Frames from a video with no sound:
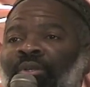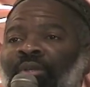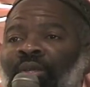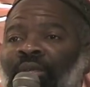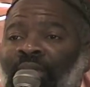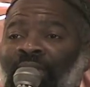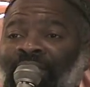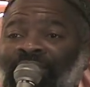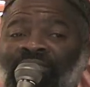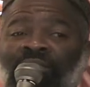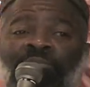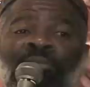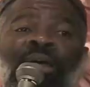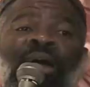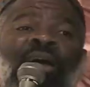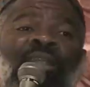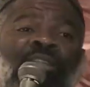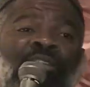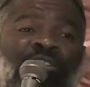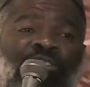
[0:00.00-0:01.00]
and got some
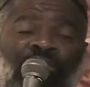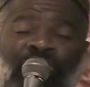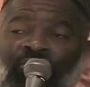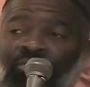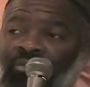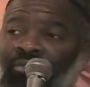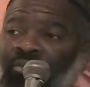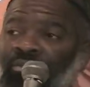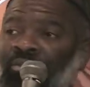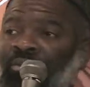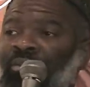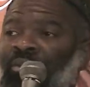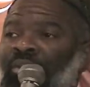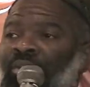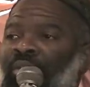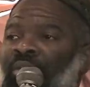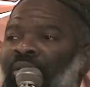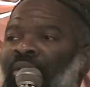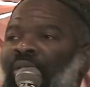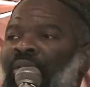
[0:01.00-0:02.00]
knowledge.
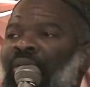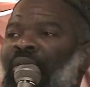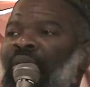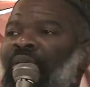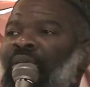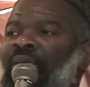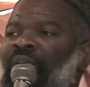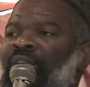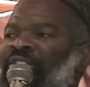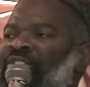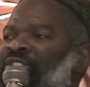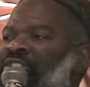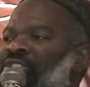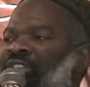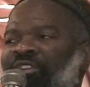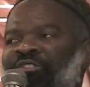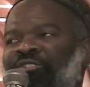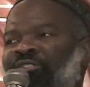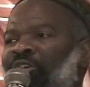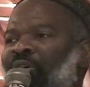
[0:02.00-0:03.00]
And she
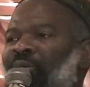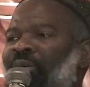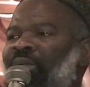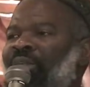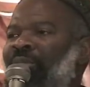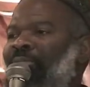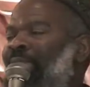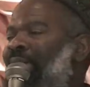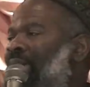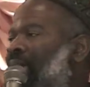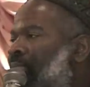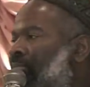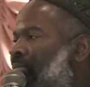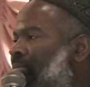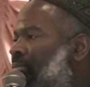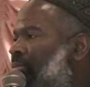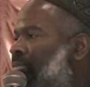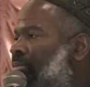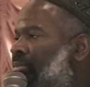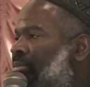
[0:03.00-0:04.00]
said, you know what,
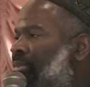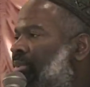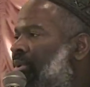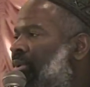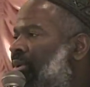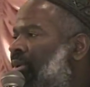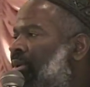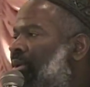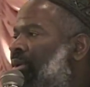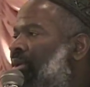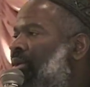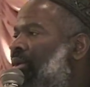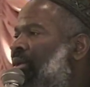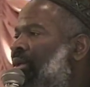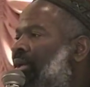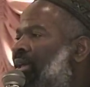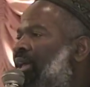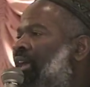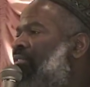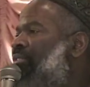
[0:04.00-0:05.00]
Imam?
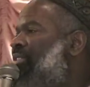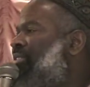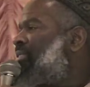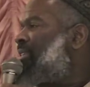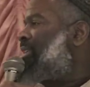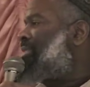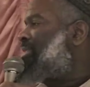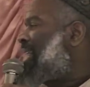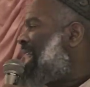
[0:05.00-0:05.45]
Ever since